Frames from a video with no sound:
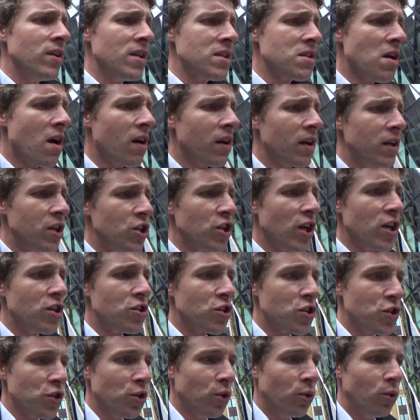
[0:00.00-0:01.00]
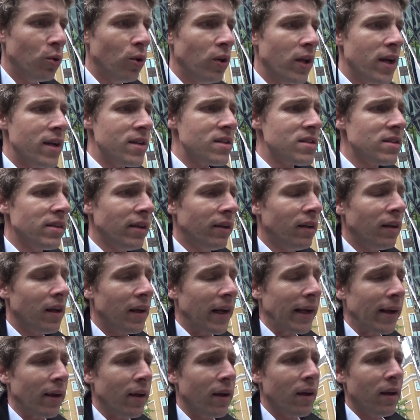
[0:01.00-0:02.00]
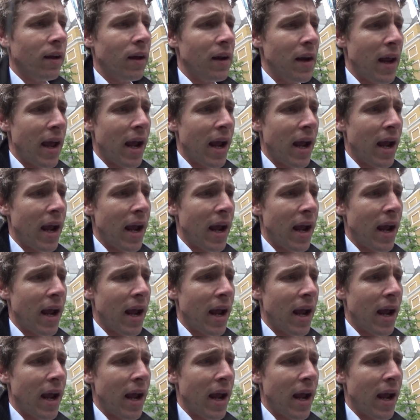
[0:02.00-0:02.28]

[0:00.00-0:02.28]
It's hardly changed at all. It's still an